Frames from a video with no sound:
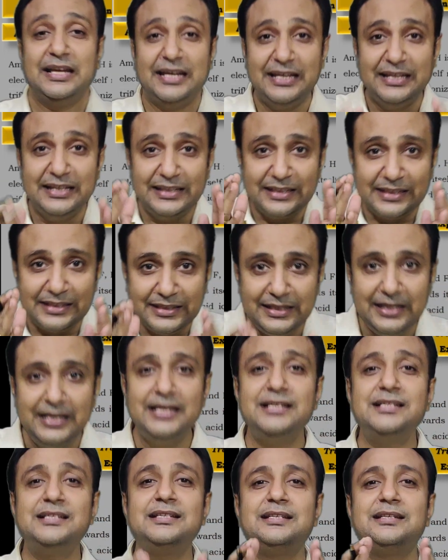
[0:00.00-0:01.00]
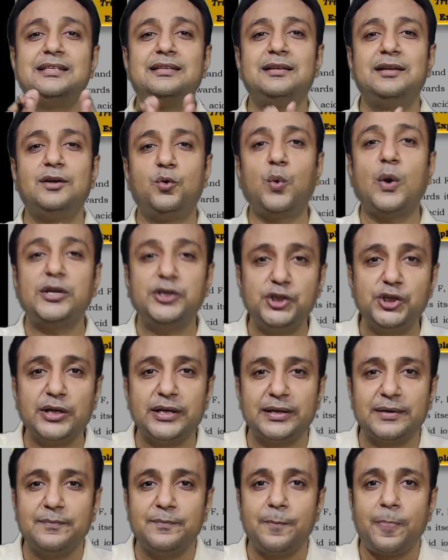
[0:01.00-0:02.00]
In this
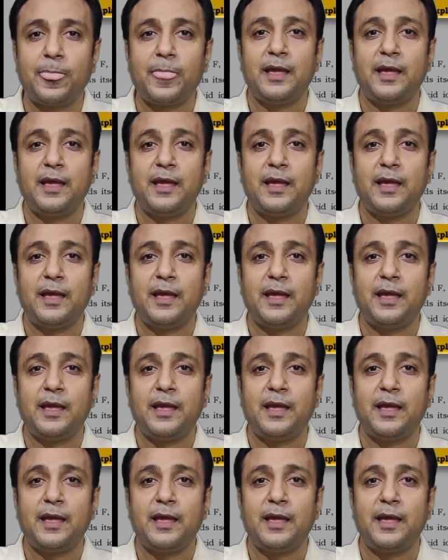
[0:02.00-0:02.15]
question,